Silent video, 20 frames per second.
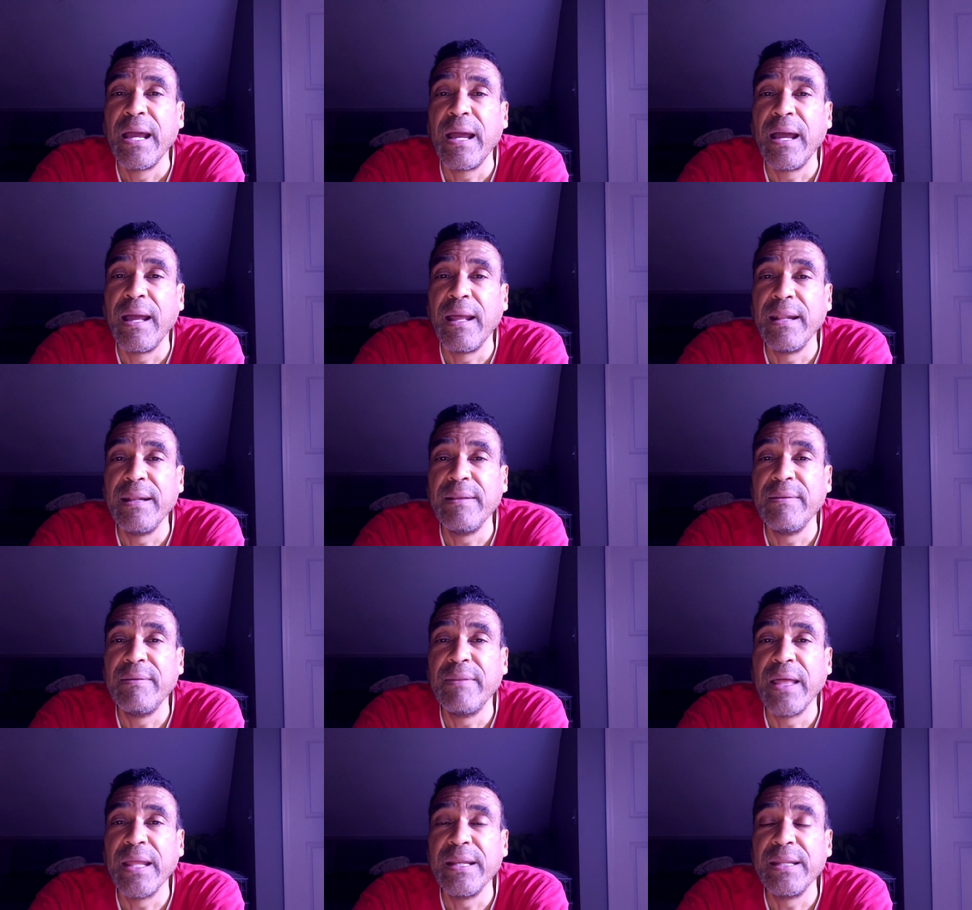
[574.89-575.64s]

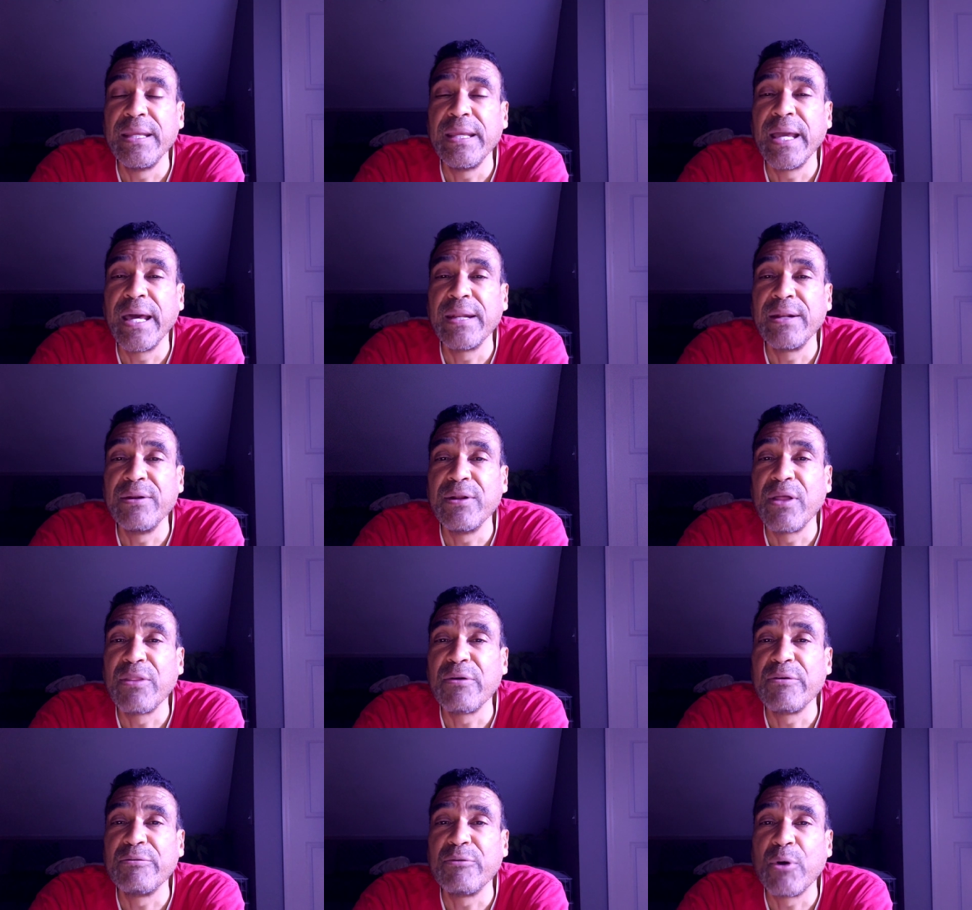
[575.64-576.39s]
and then he had
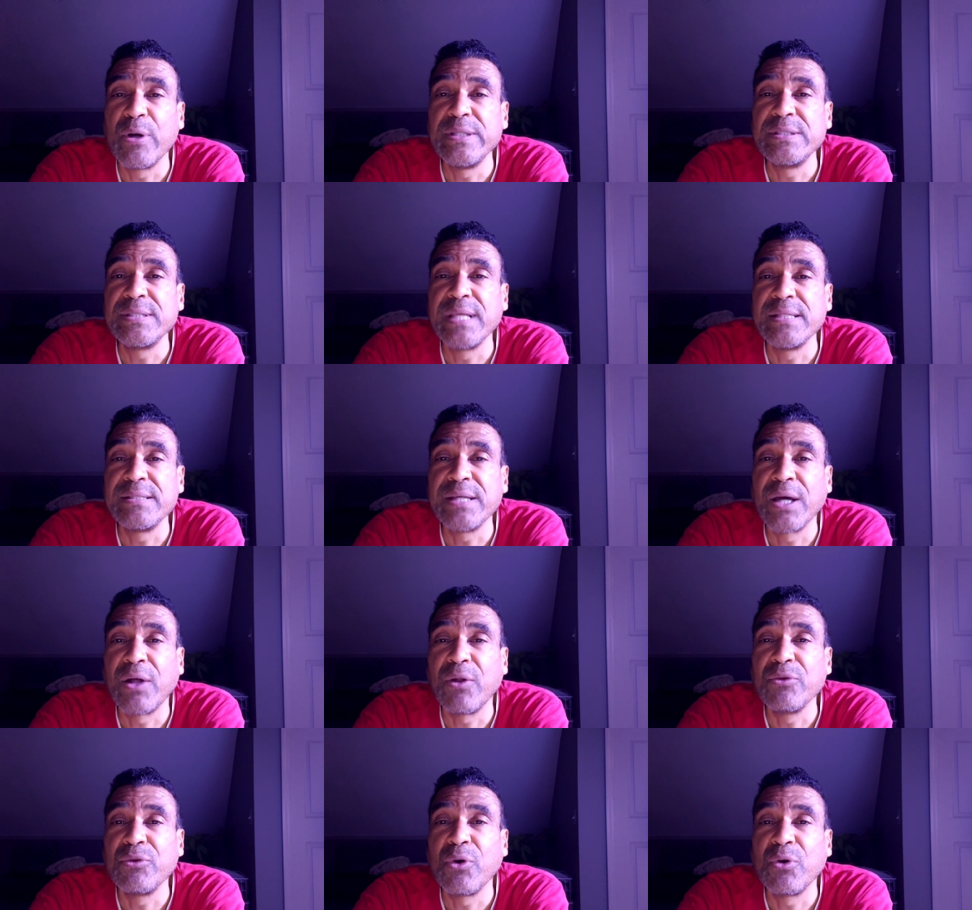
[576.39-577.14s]
another voice that
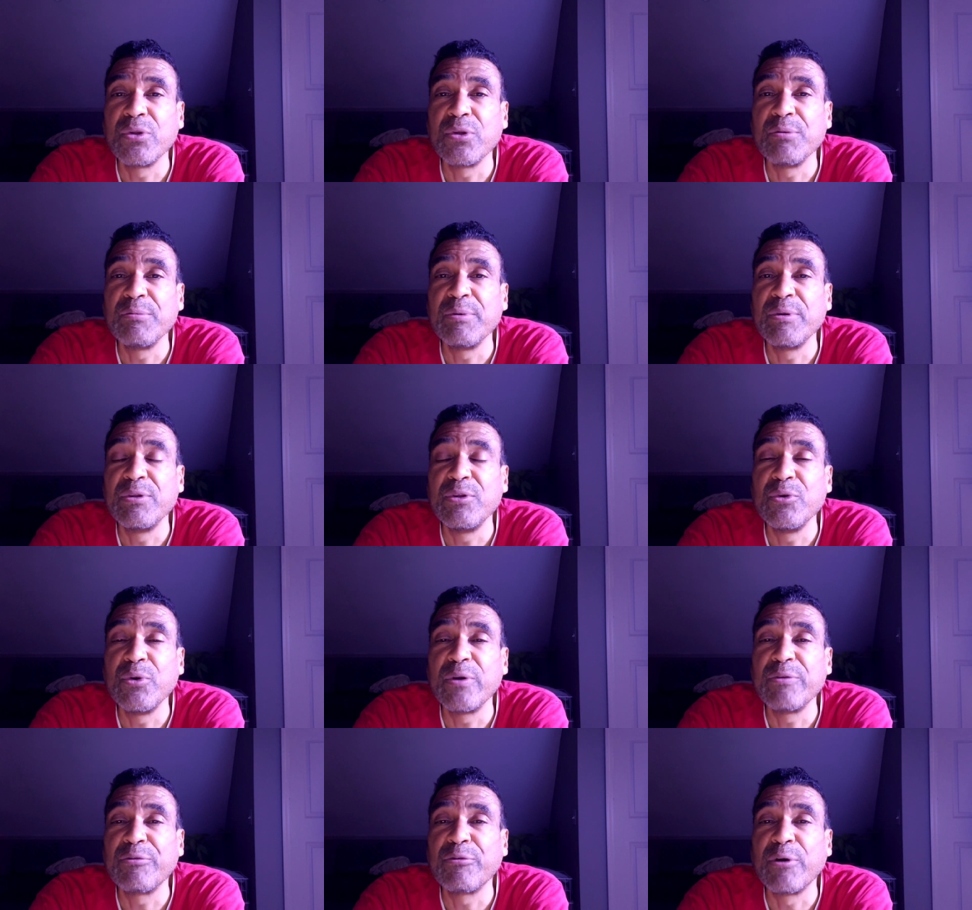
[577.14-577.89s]
told him to
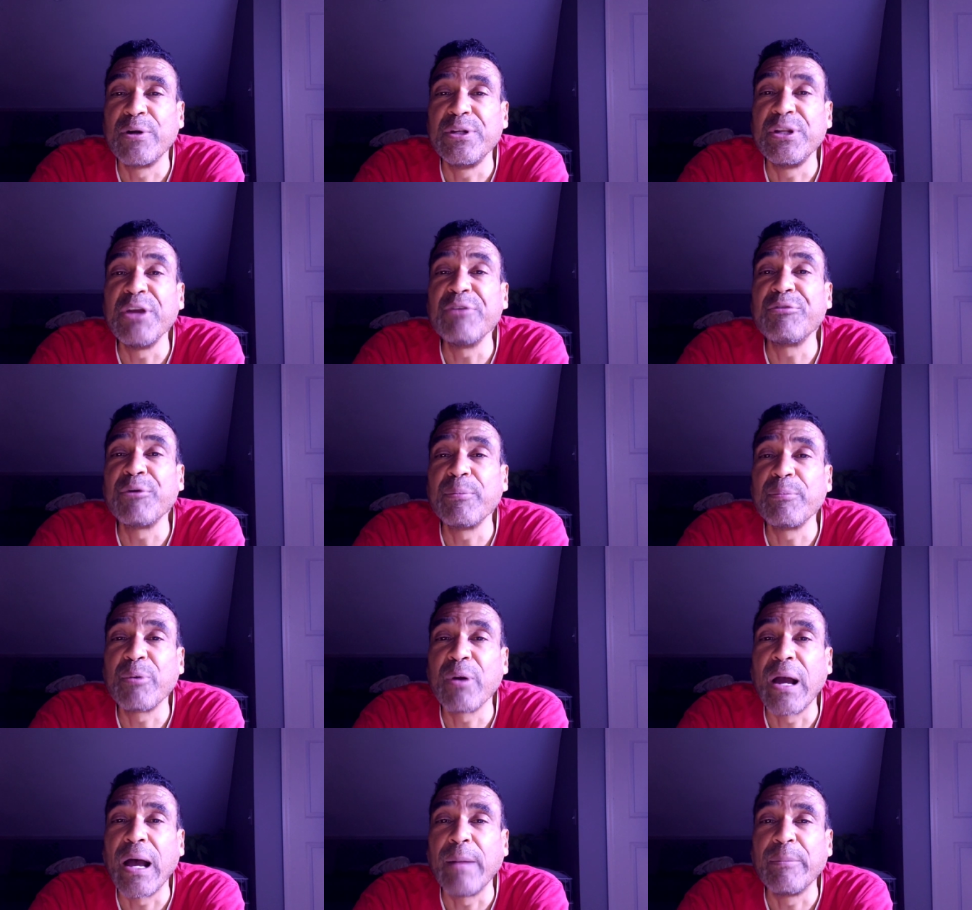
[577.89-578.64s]
do it for a
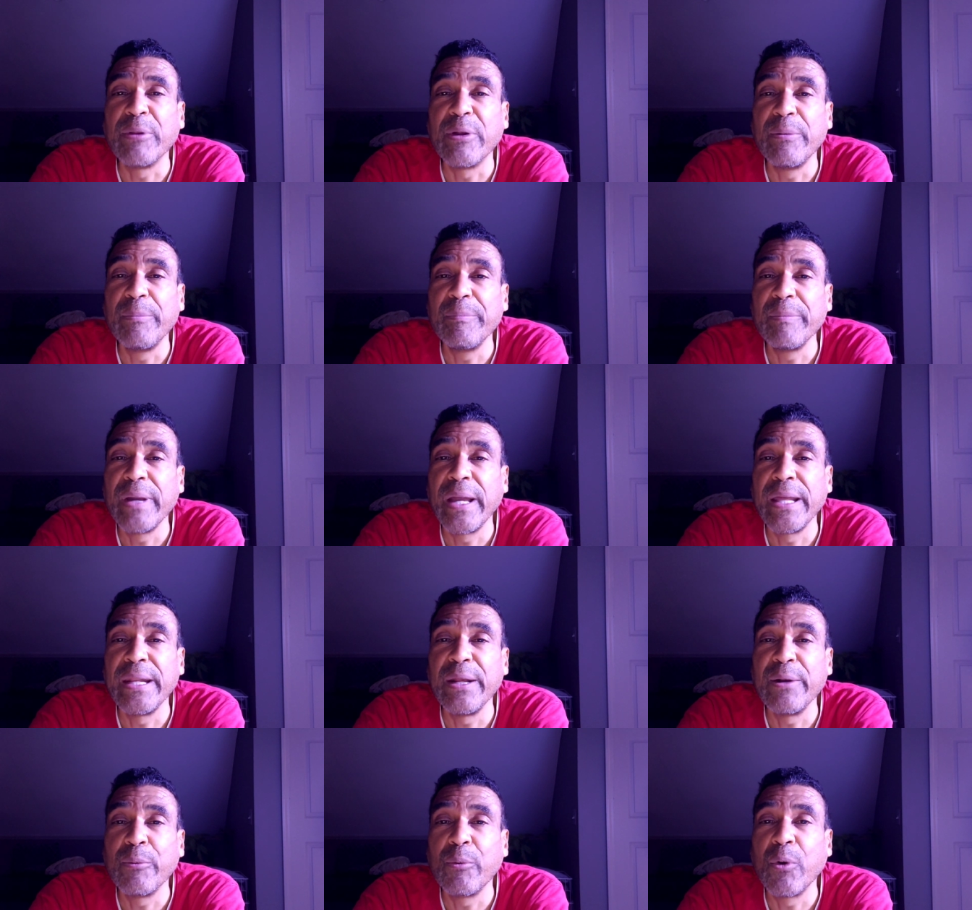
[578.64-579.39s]
different problem
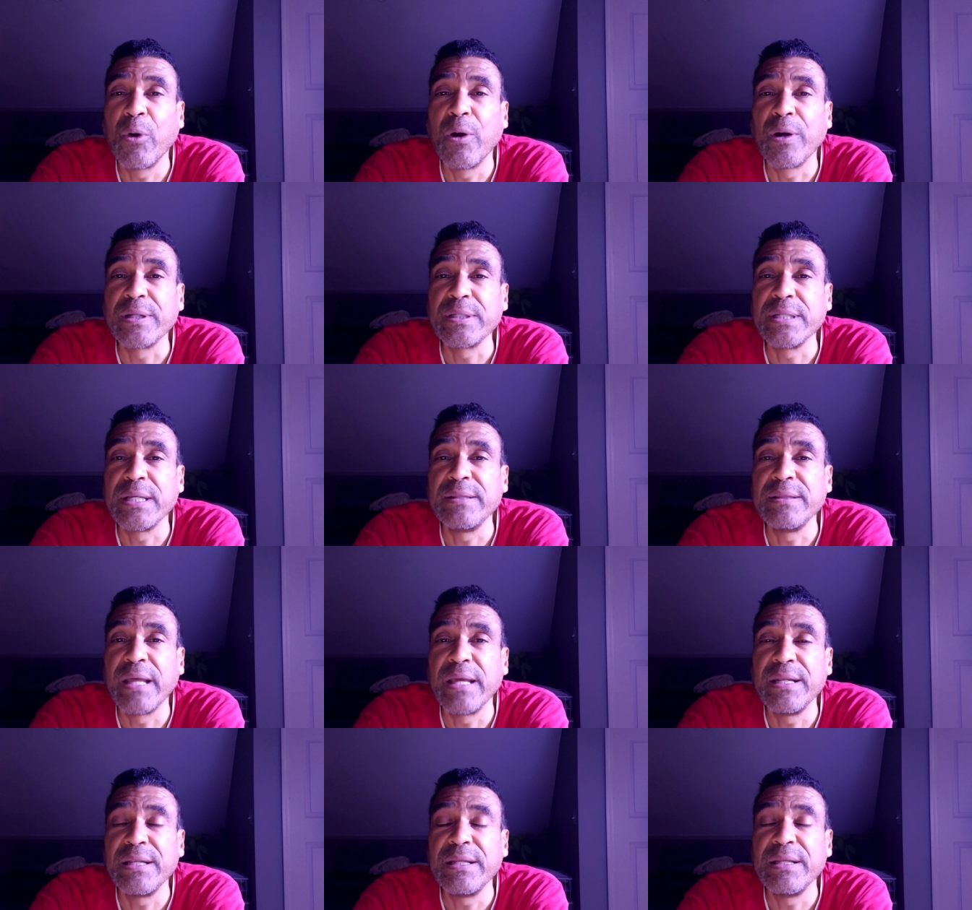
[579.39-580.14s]
and it worked
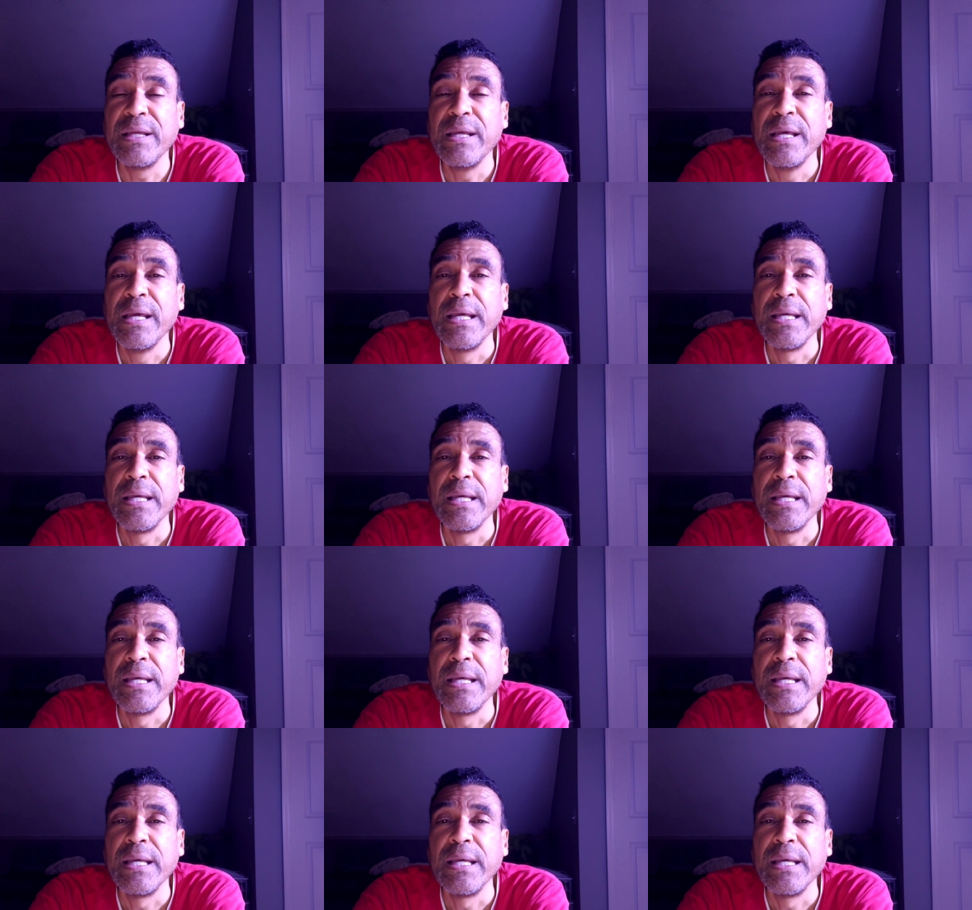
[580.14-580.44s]
and then he,